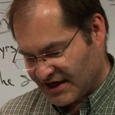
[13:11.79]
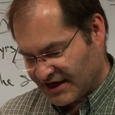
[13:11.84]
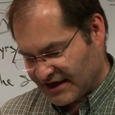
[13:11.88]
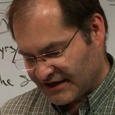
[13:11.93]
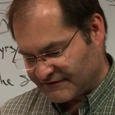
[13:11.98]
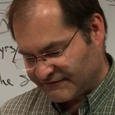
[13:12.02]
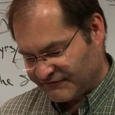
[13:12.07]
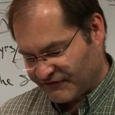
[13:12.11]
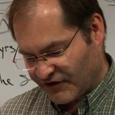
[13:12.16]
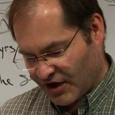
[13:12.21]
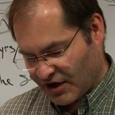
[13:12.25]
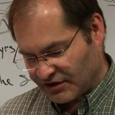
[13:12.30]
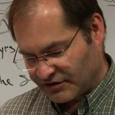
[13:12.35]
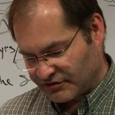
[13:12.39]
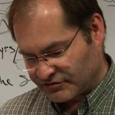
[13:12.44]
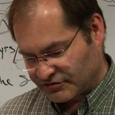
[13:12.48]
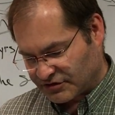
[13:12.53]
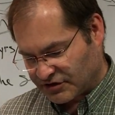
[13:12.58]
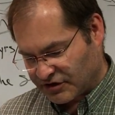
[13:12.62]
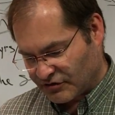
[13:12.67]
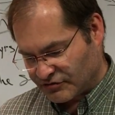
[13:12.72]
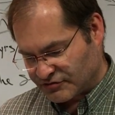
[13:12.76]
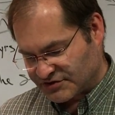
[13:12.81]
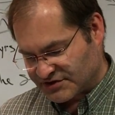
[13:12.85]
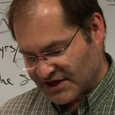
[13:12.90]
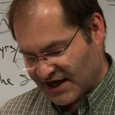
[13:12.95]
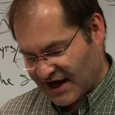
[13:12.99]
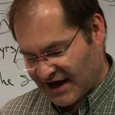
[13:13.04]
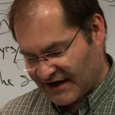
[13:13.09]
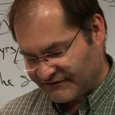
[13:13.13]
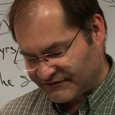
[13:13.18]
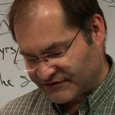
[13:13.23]
and followed close
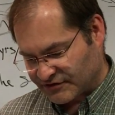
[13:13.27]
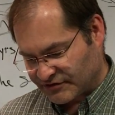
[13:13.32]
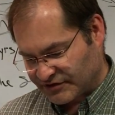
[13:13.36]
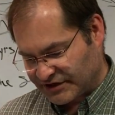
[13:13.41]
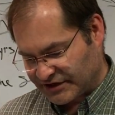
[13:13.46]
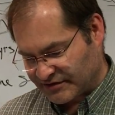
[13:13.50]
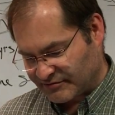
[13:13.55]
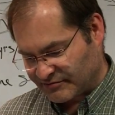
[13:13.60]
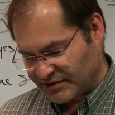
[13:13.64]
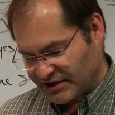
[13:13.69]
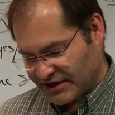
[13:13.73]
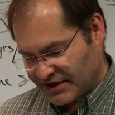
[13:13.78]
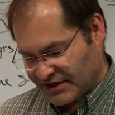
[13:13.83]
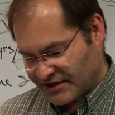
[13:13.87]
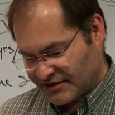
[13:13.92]
after him